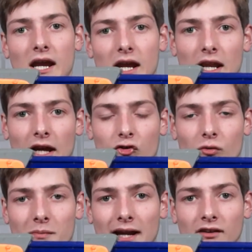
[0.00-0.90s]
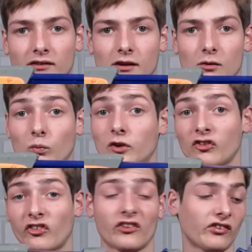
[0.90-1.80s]
an extra magazine, which
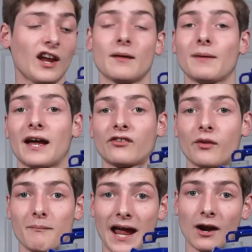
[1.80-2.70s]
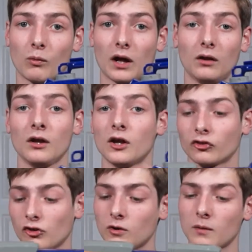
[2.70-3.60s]
is the same as the magwell,
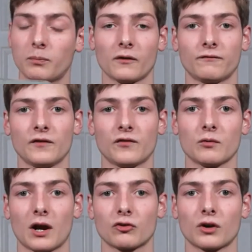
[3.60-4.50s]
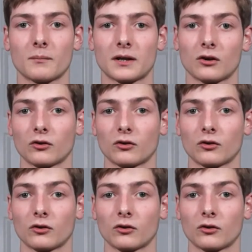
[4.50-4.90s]
so you can put a 50 round drum in here.